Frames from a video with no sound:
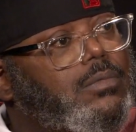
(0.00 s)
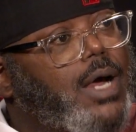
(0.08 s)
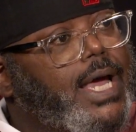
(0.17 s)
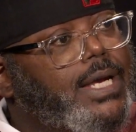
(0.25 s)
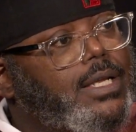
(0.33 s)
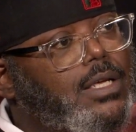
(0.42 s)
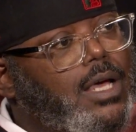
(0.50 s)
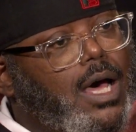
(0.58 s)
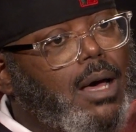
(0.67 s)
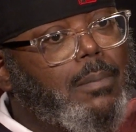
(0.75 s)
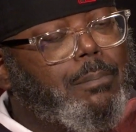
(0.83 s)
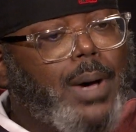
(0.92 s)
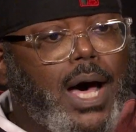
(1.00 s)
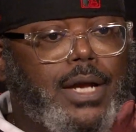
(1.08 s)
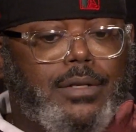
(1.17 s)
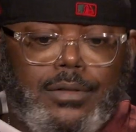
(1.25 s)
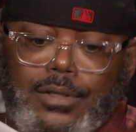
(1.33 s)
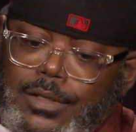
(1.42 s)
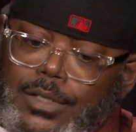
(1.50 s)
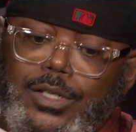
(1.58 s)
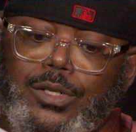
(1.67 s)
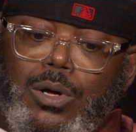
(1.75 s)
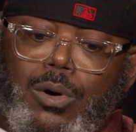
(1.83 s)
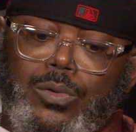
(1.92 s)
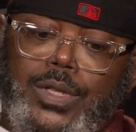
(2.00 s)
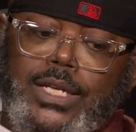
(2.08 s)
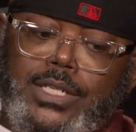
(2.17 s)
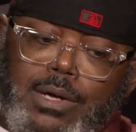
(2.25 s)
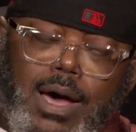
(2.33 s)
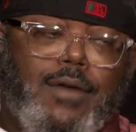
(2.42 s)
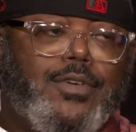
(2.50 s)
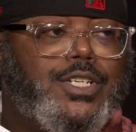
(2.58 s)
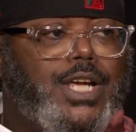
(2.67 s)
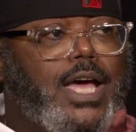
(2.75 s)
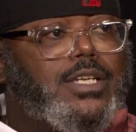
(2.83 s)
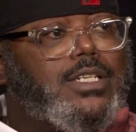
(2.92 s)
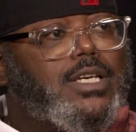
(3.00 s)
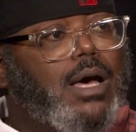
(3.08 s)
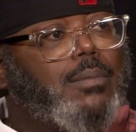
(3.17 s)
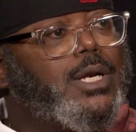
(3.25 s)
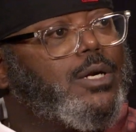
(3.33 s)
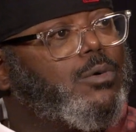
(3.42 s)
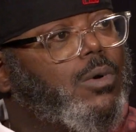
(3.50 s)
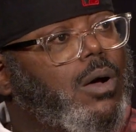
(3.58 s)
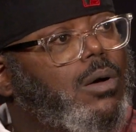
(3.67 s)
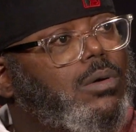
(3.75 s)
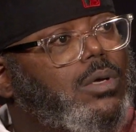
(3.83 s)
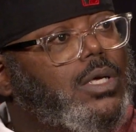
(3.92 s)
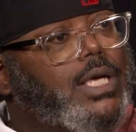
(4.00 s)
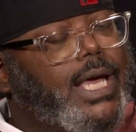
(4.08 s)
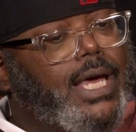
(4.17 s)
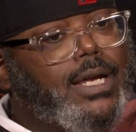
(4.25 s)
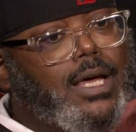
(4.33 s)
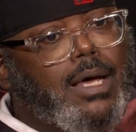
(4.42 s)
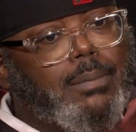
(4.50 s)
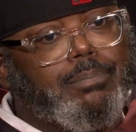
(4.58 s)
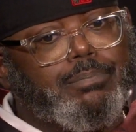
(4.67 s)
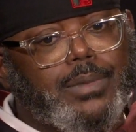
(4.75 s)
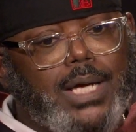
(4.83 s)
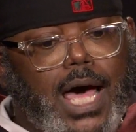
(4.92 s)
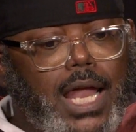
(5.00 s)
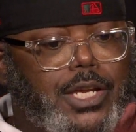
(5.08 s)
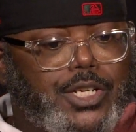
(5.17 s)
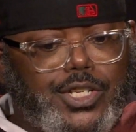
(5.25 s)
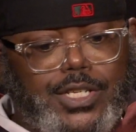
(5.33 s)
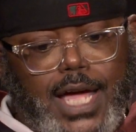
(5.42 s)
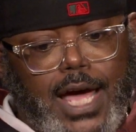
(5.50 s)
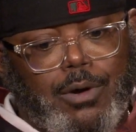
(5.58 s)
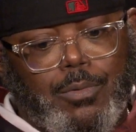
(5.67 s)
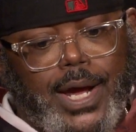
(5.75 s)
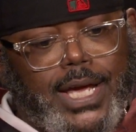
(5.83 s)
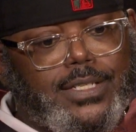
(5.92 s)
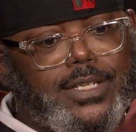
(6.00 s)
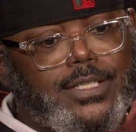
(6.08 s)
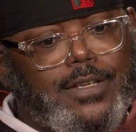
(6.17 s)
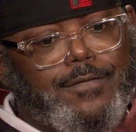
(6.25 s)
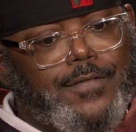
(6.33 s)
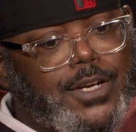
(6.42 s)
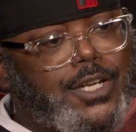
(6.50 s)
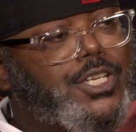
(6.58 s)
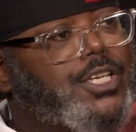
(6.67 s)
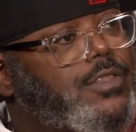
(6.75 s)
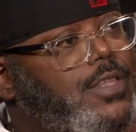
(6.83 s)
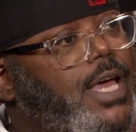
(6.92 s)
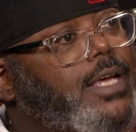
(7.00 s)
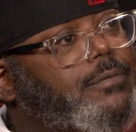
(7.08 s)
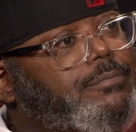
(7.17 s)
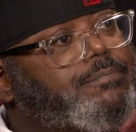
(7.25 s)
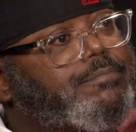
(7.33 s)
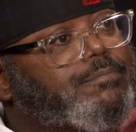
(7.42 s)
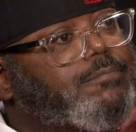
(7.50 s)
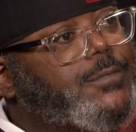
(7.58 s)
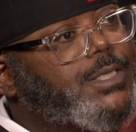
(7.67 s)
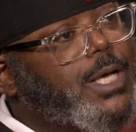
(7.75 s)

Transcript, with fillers: right? Um, but you know they still have a chance to come in and enroll. And um, college is not a race; it's a finishing thing. Mm-hmm.